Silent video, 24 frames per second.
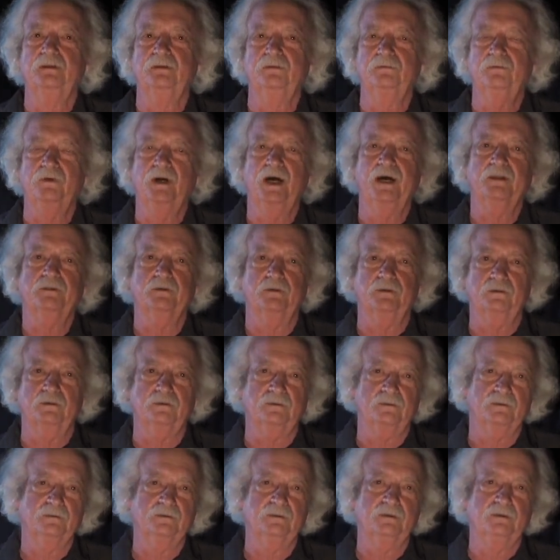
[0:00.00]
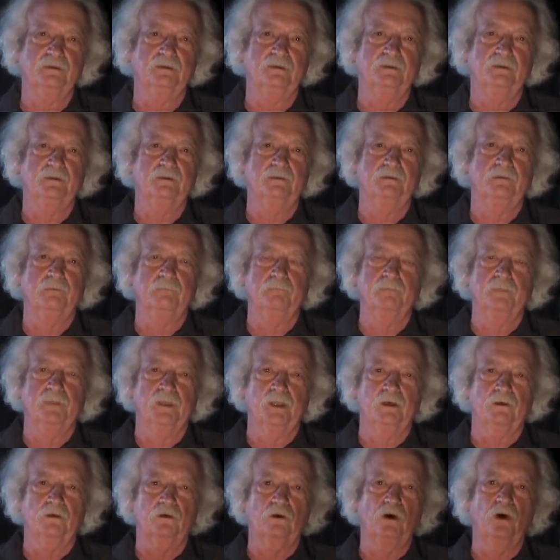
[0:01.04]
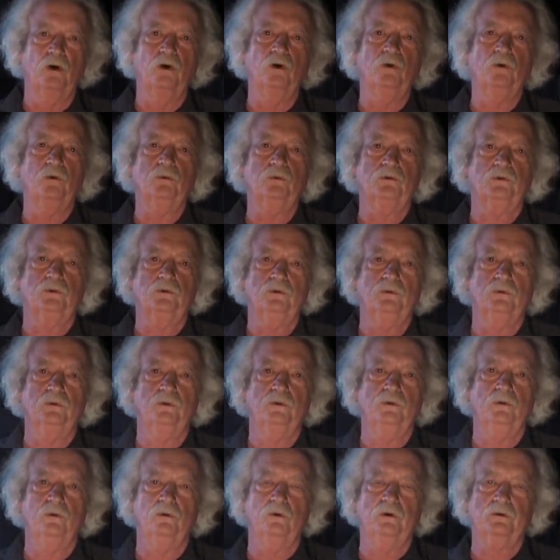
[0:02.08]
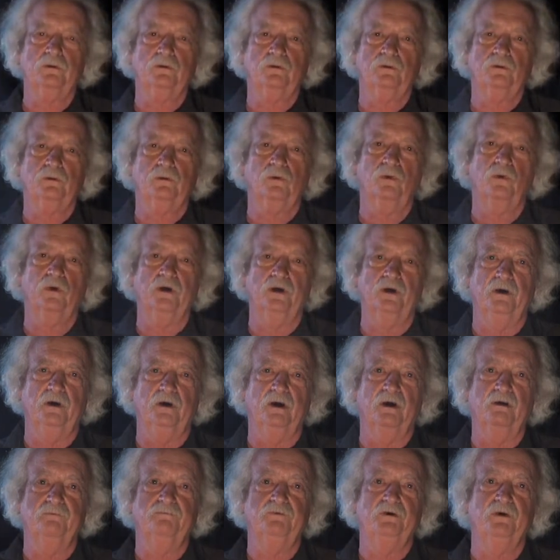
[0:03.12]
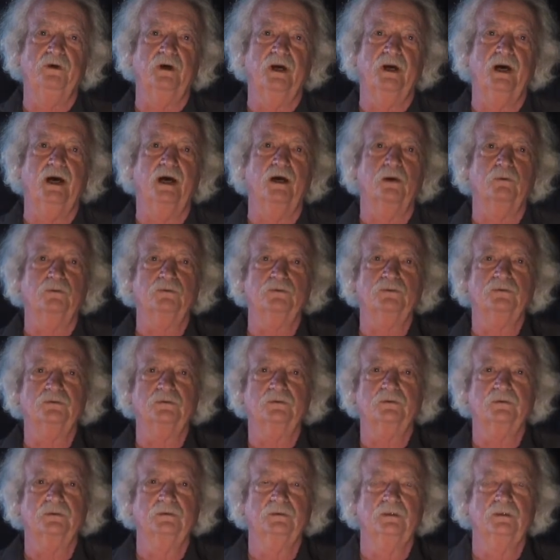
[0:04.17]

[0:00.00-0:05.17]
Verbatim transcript: Rather, go to the north corner of your house